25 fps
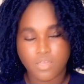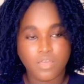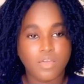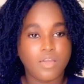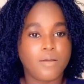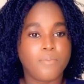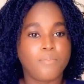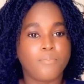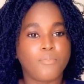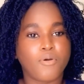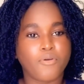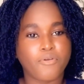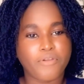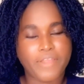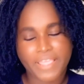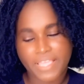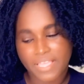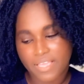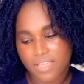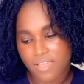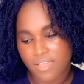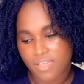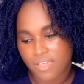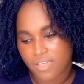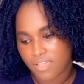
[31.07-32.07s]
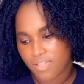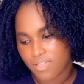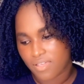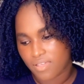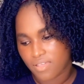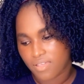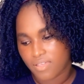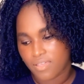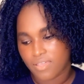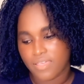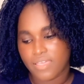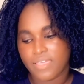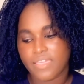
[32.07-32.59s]
Moringa,
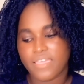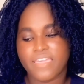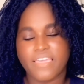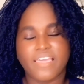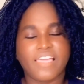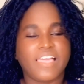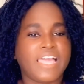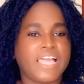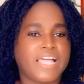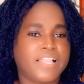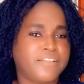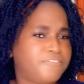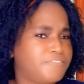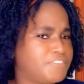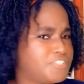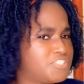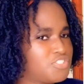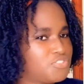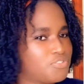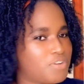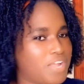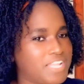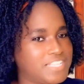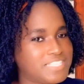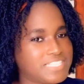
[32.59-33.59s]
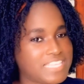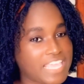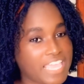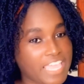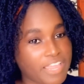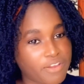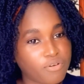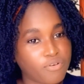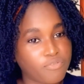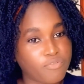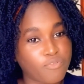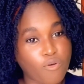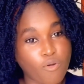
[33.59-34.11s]
Healthy Strands hair
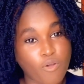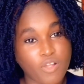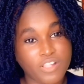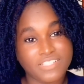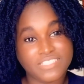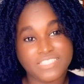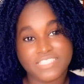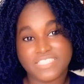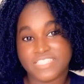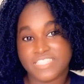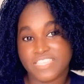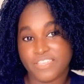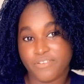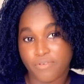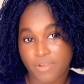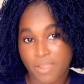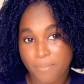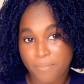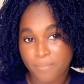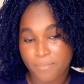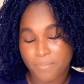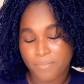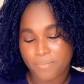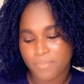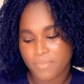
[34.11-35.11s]
growth oil serum,